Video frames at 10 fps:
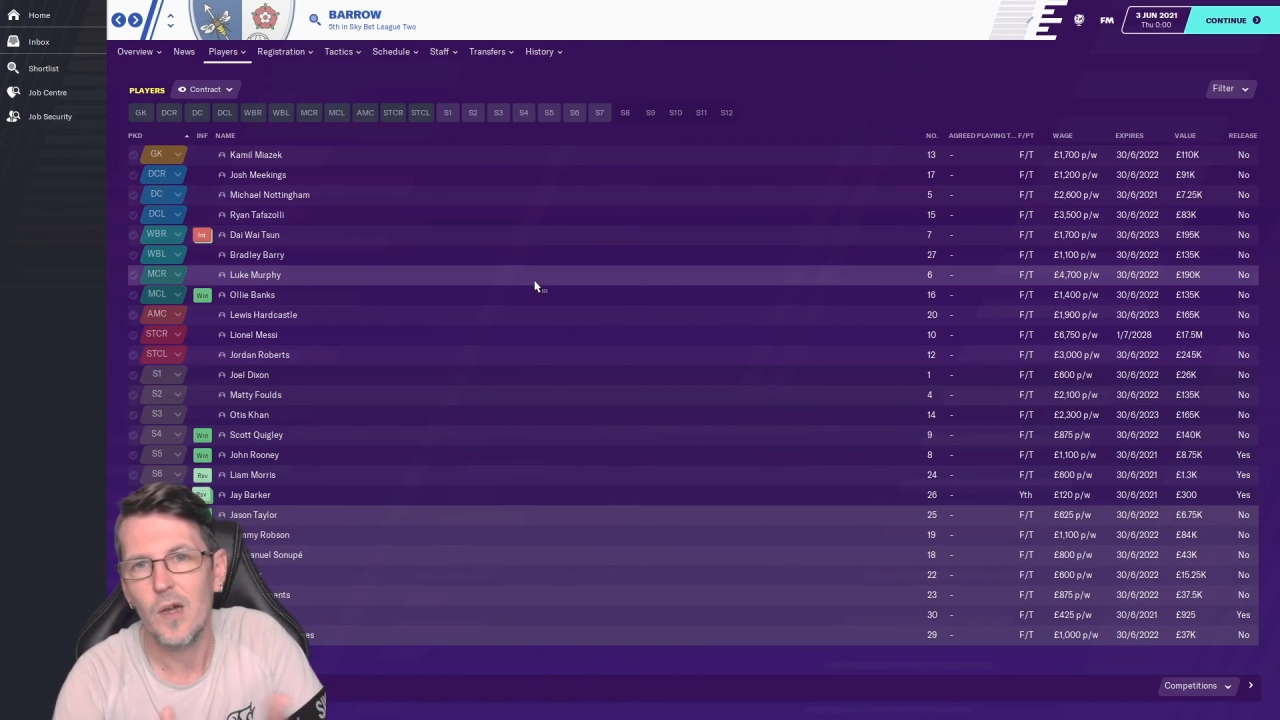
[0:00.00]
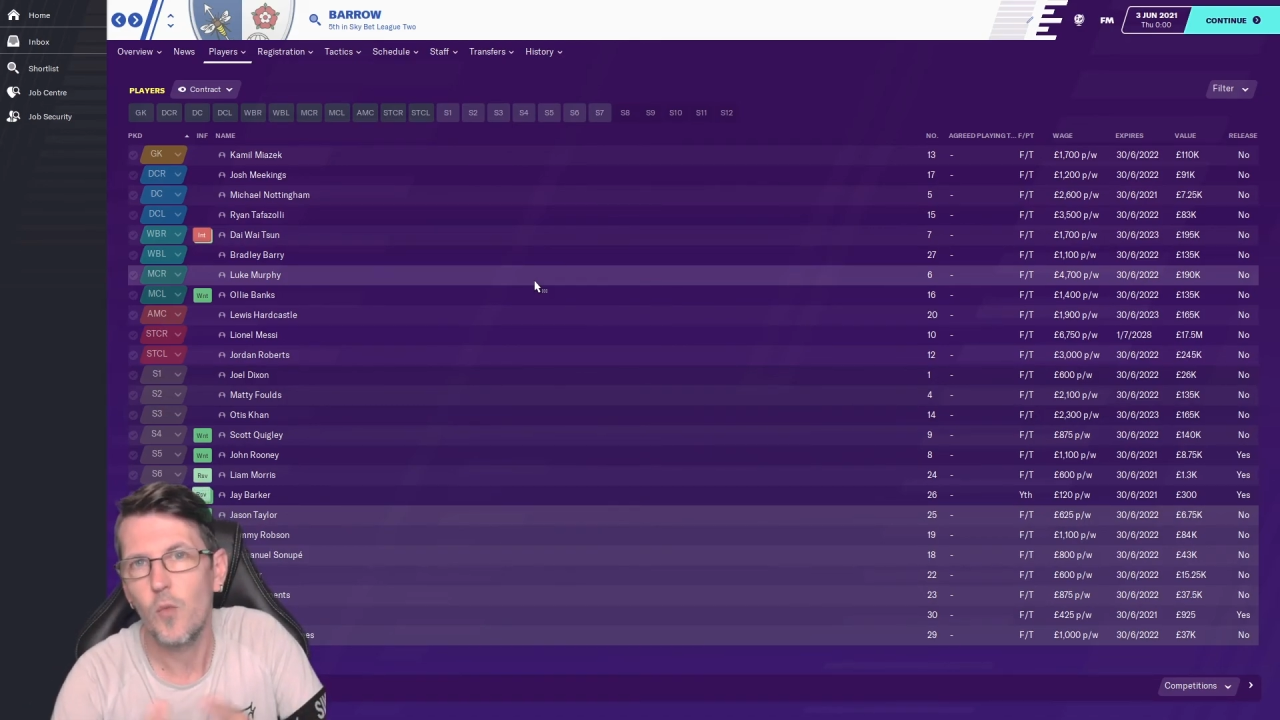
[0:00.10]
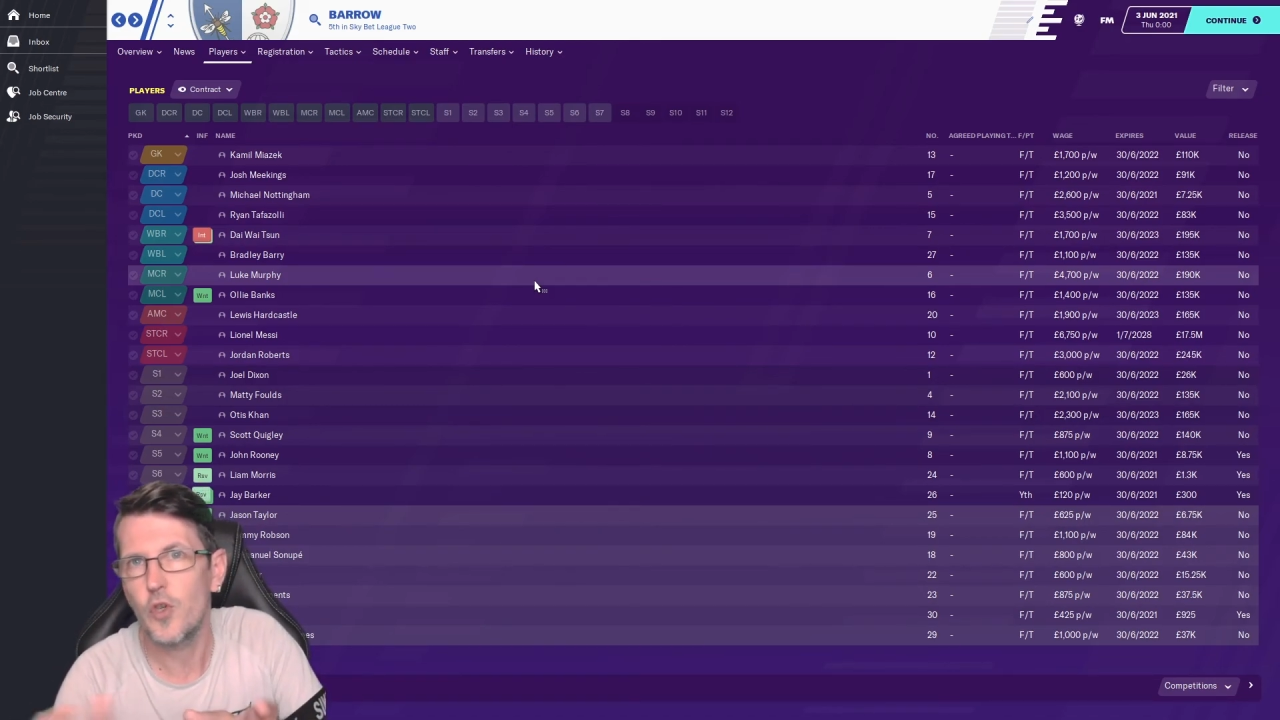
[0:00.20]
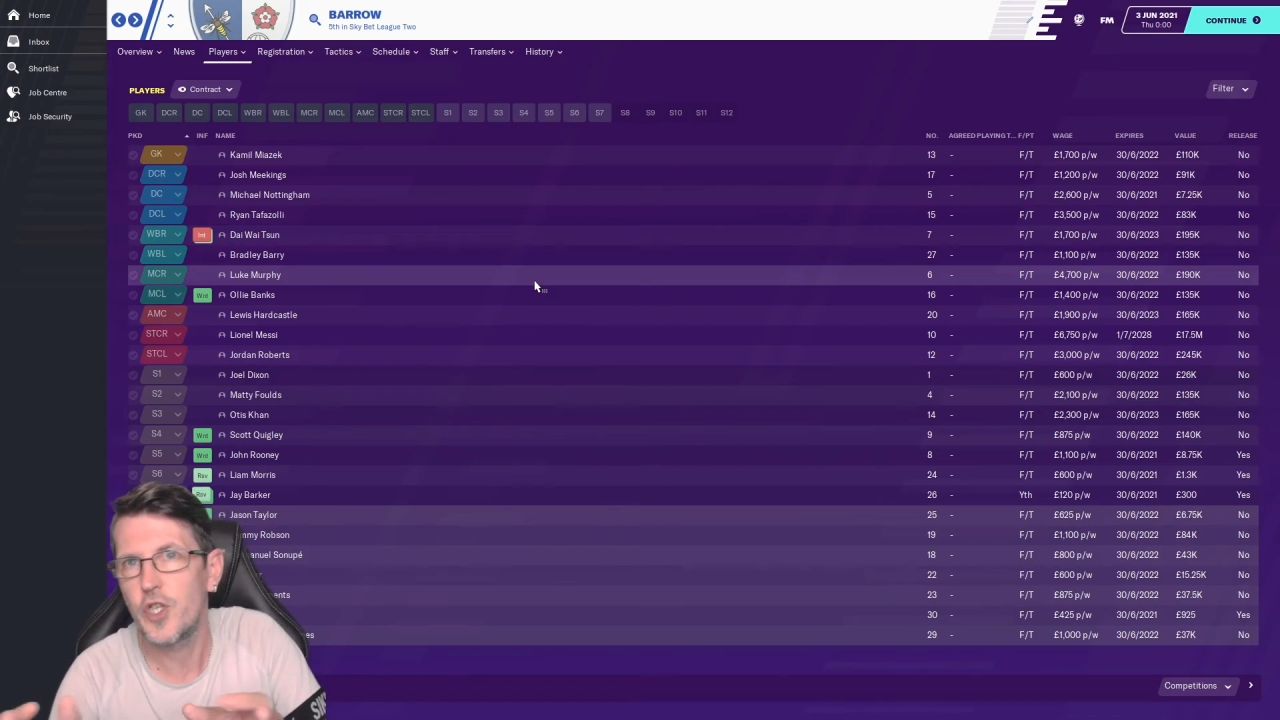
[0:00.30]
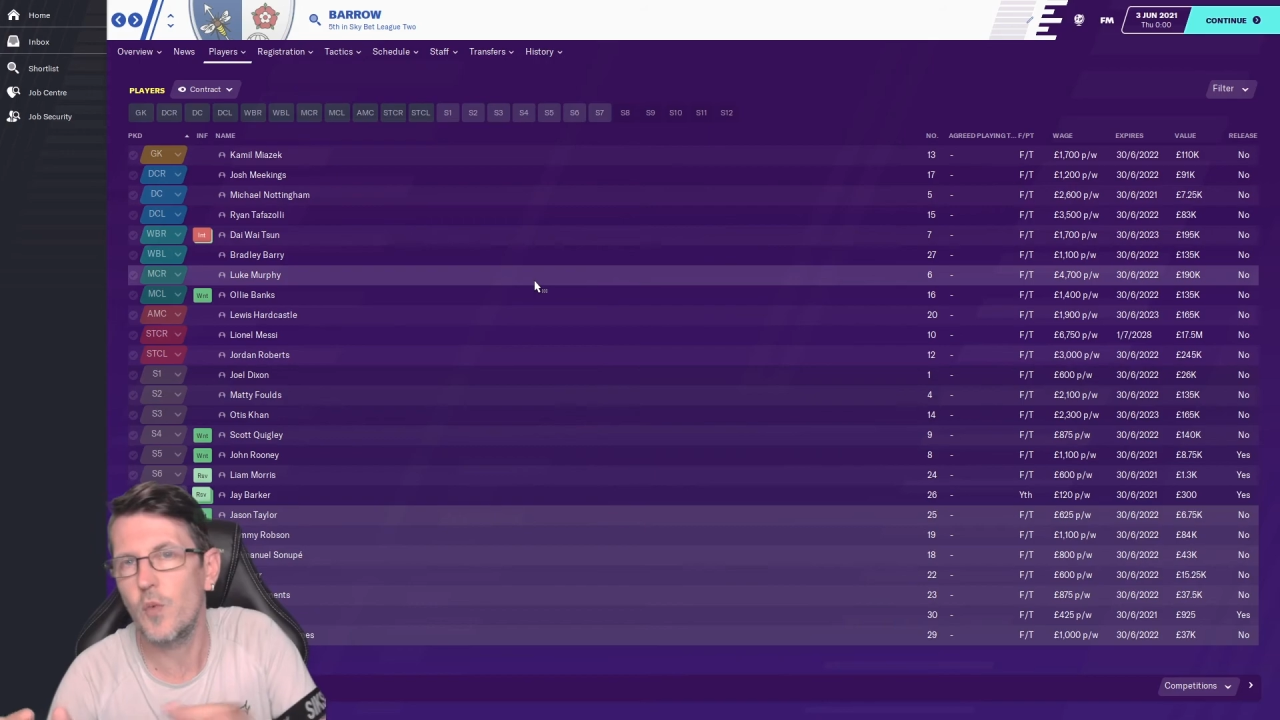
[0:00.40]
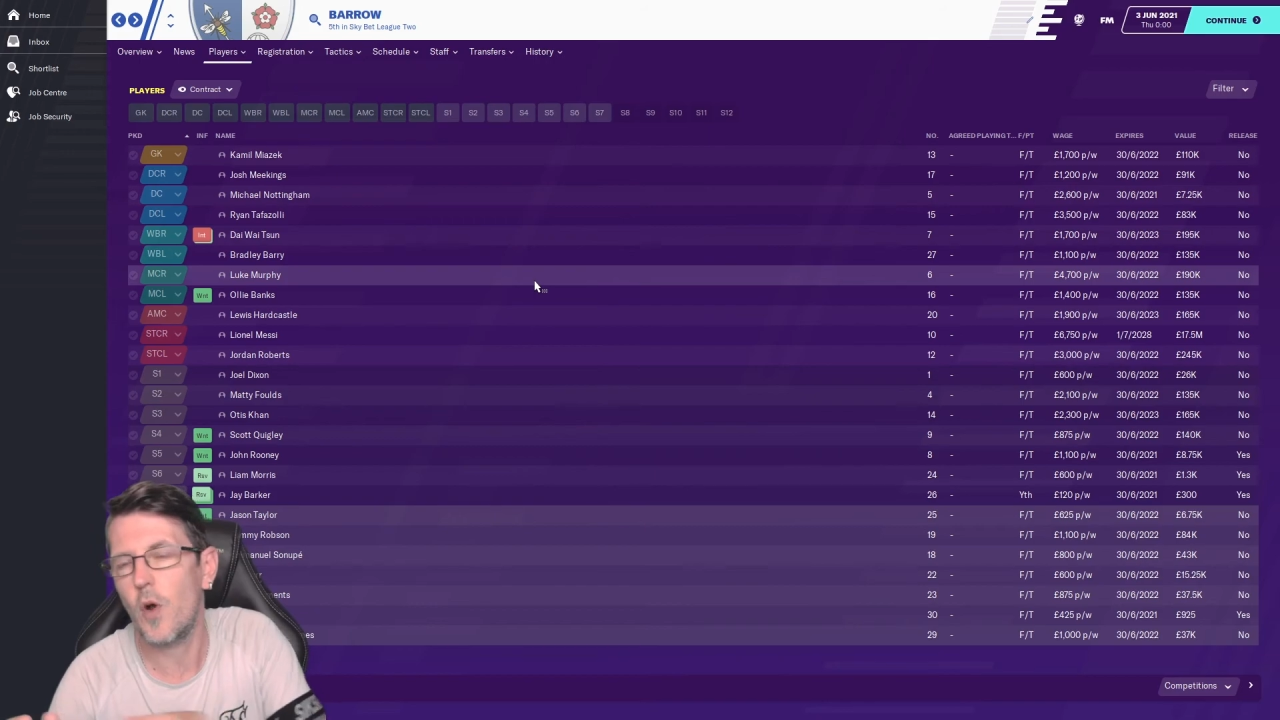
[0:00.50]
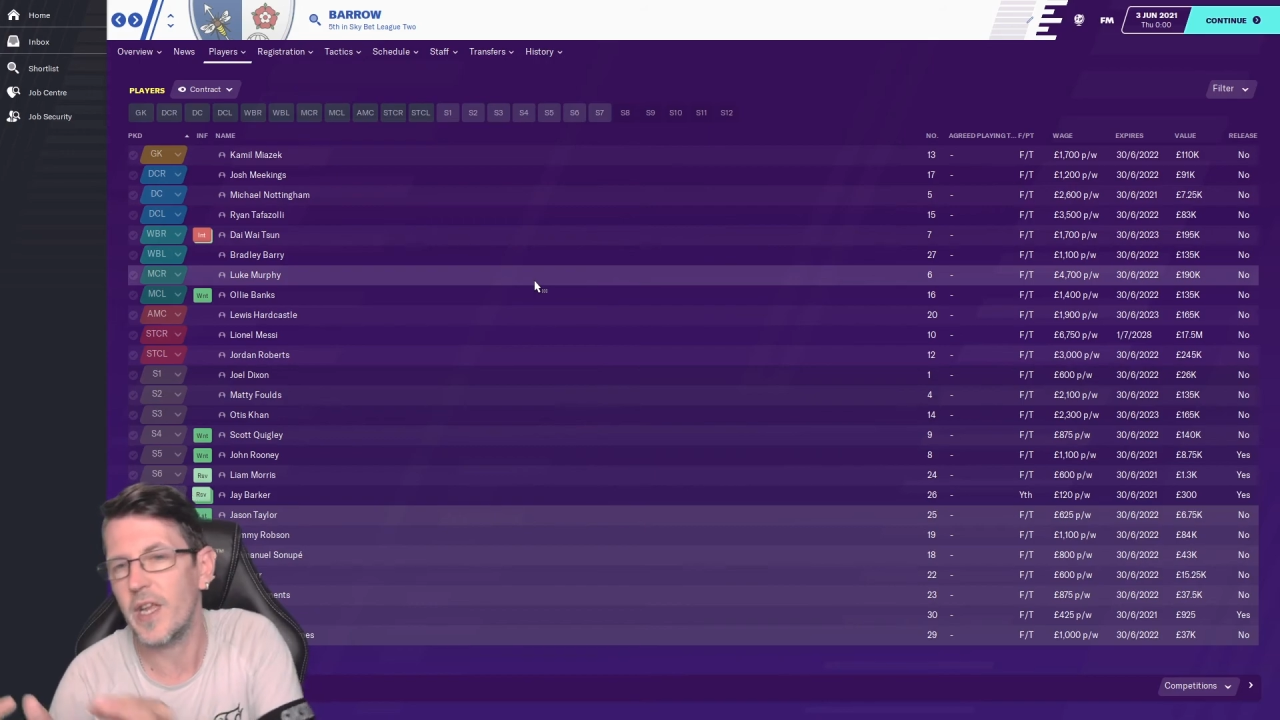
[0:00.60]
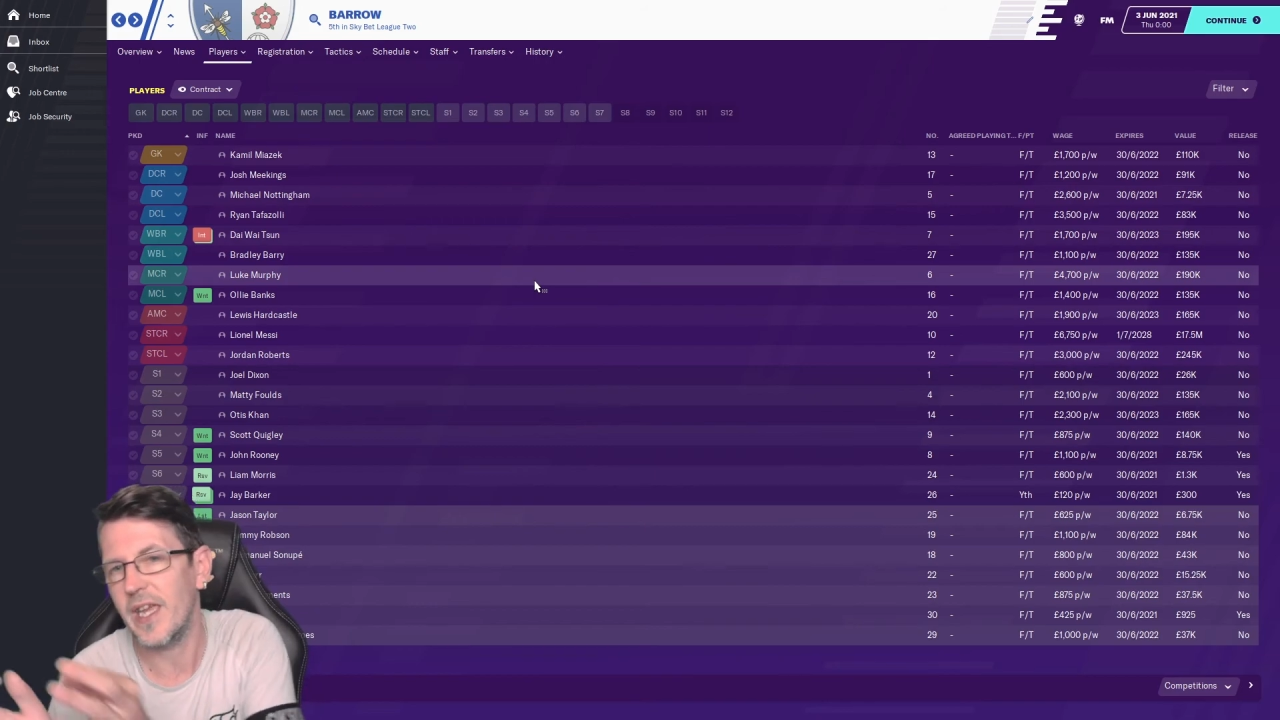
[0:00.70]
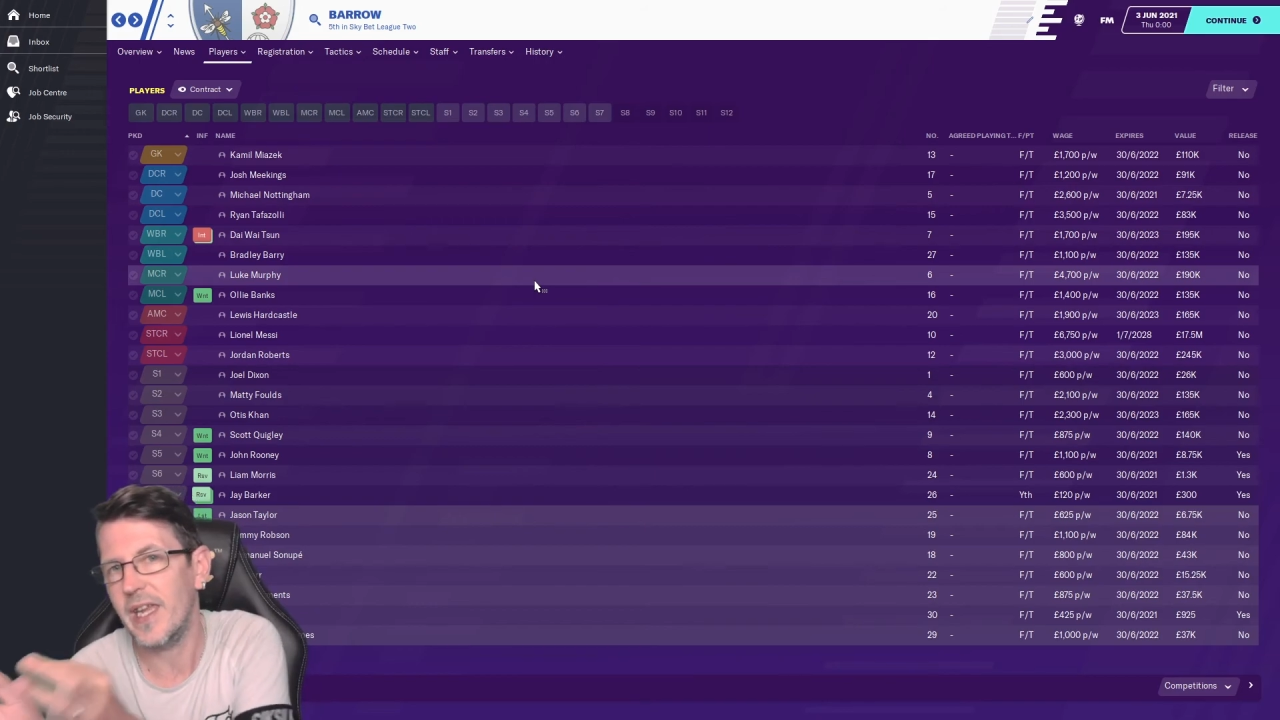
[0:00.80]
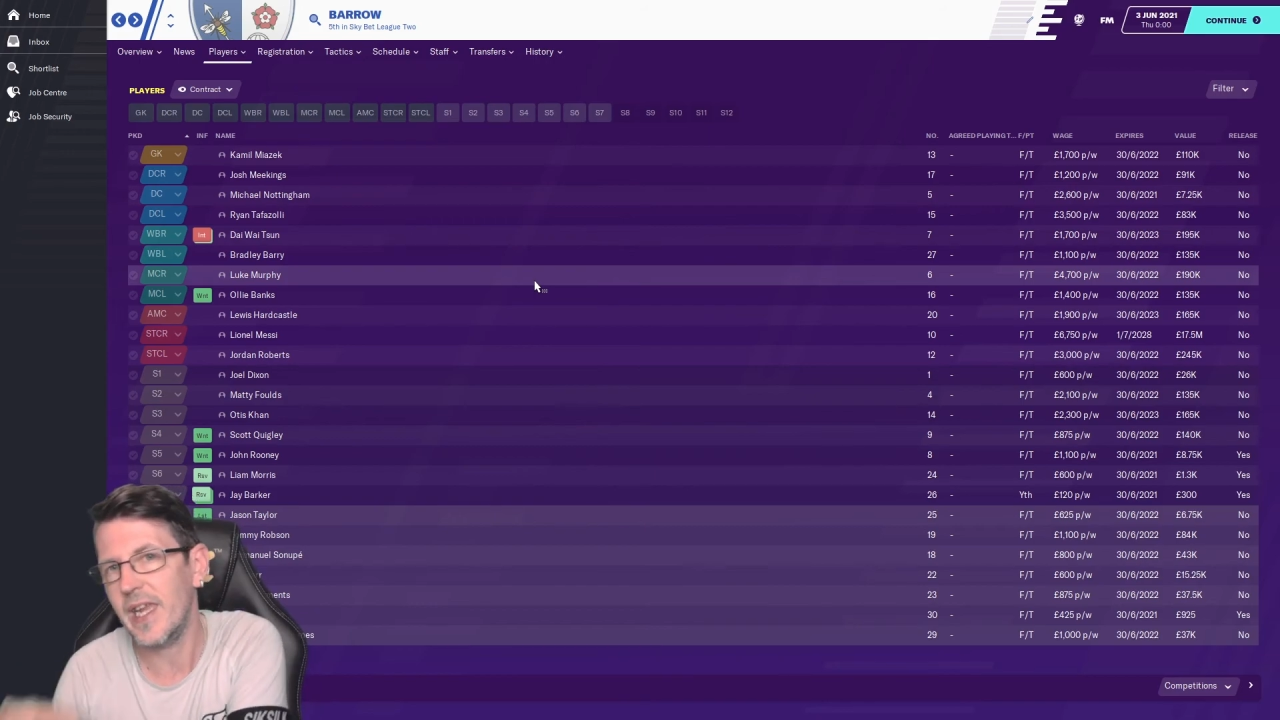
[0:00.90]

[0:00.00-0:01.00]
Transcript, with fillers: Would you want it in